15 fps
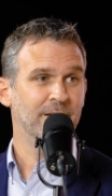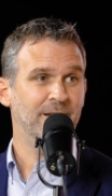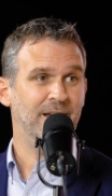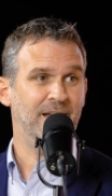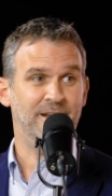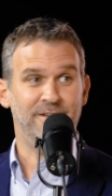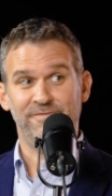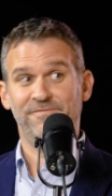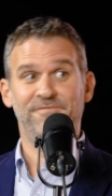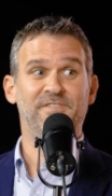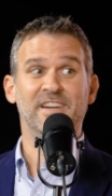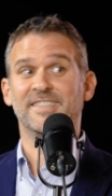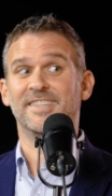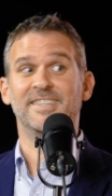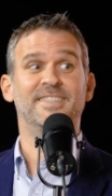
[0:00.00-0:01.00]
and it
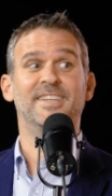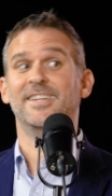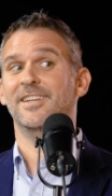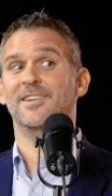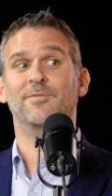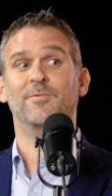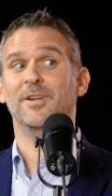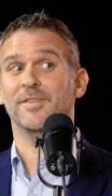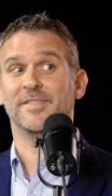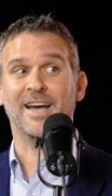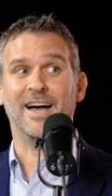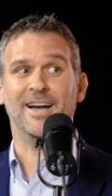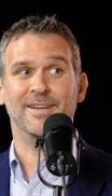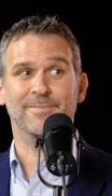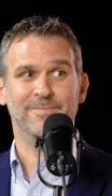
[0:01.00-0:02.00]
fixes it in real
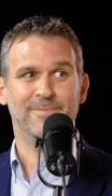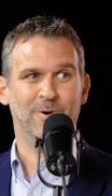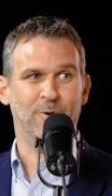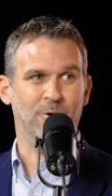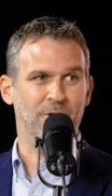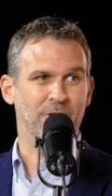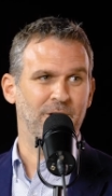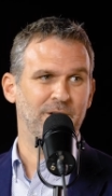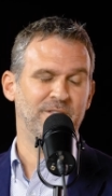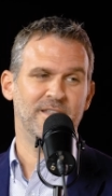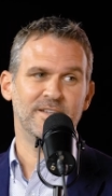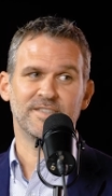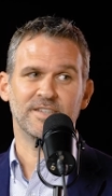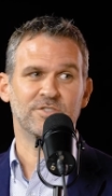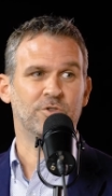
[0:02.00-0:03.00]
time. Or
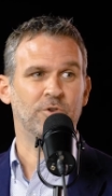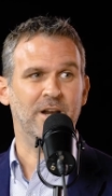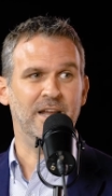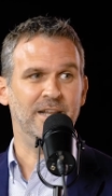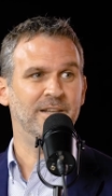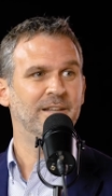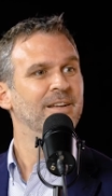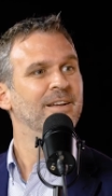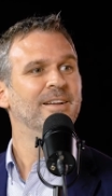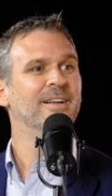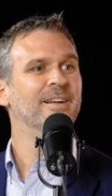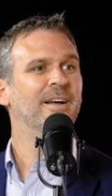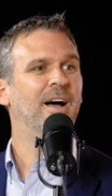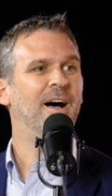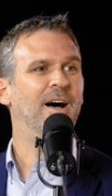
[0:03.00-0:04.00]
this is great,
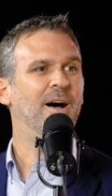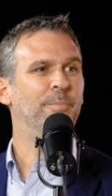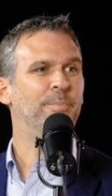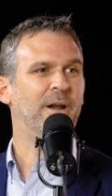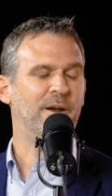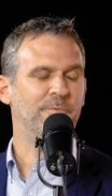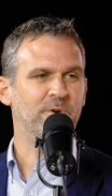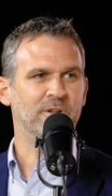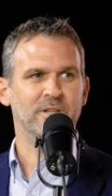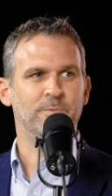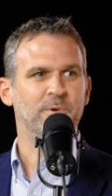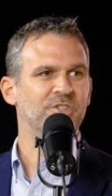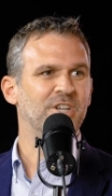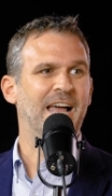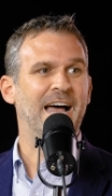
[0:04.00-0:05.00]
but I really
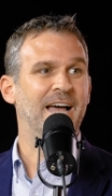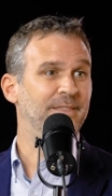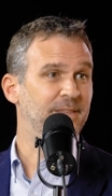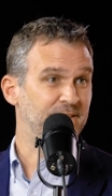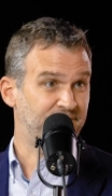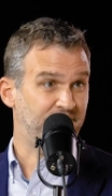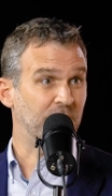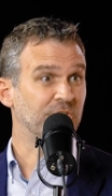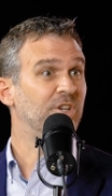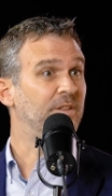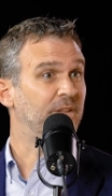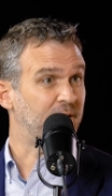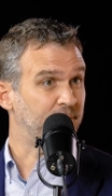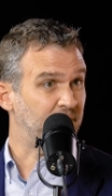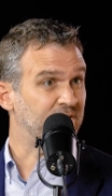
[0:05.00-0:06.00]
wish it had this function,
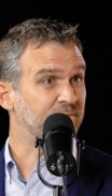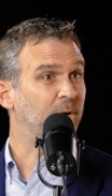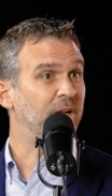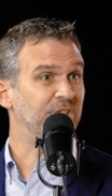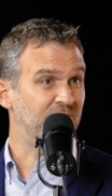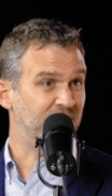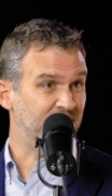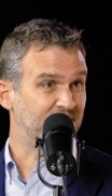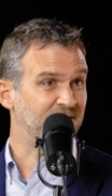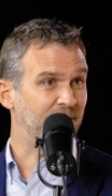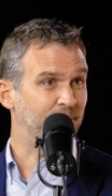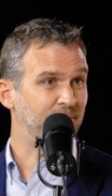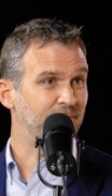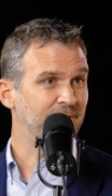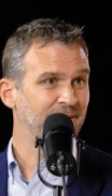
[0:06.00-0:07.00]
like my spreadsheet
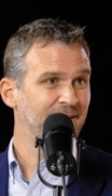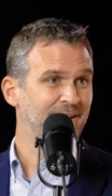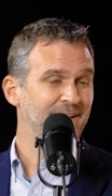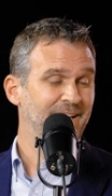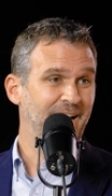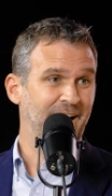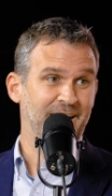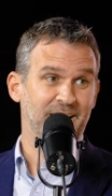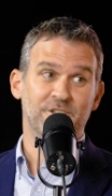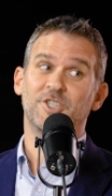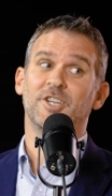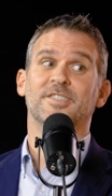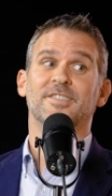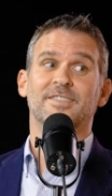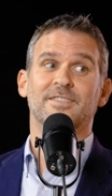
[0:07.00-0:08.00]
example, and it
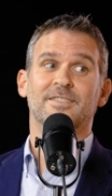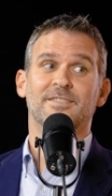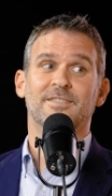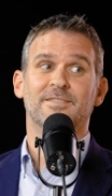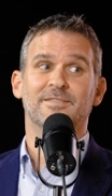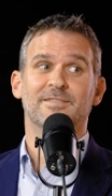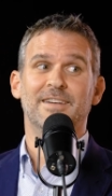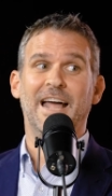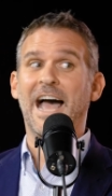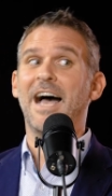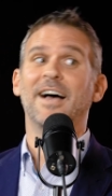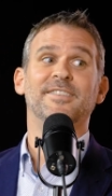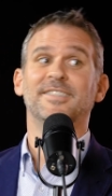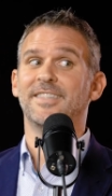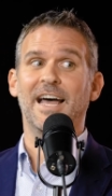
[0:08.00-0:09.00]
just
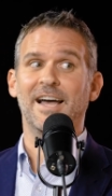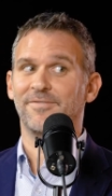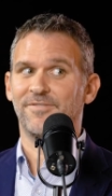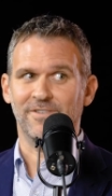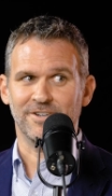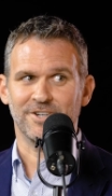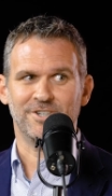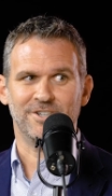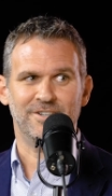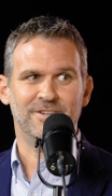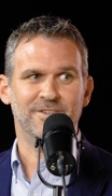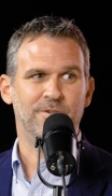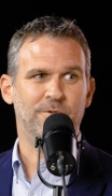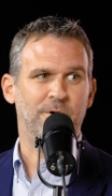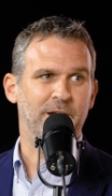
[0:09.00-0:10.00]
has that
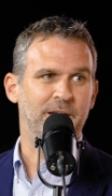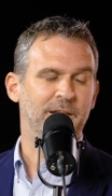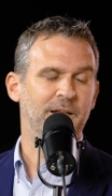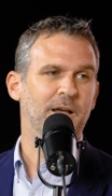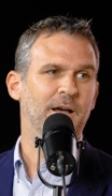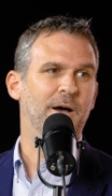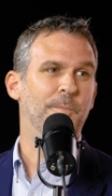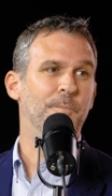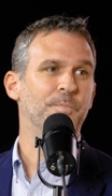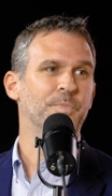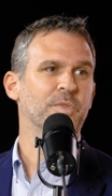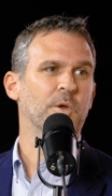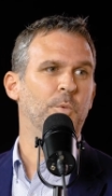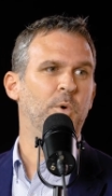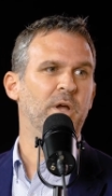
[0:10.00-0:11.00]
function, right?
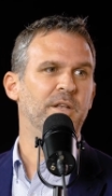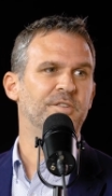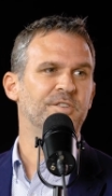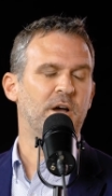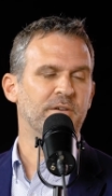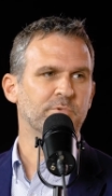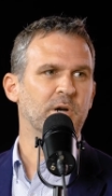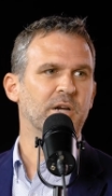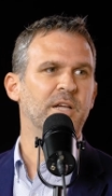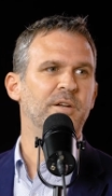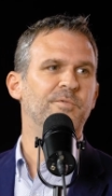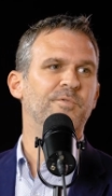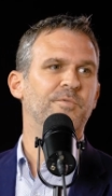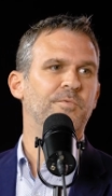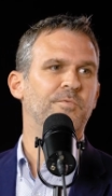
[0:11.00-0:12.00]
When software
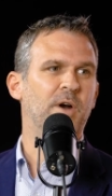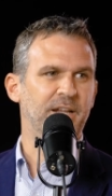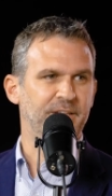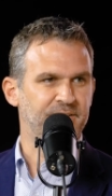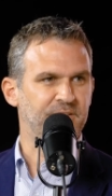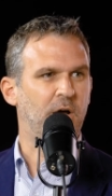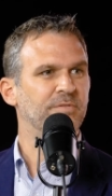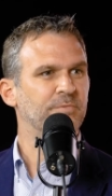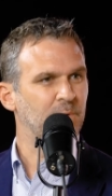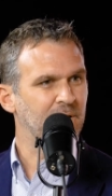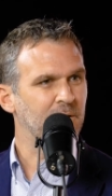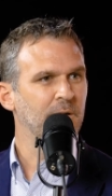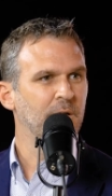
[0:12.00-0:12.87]
can write software,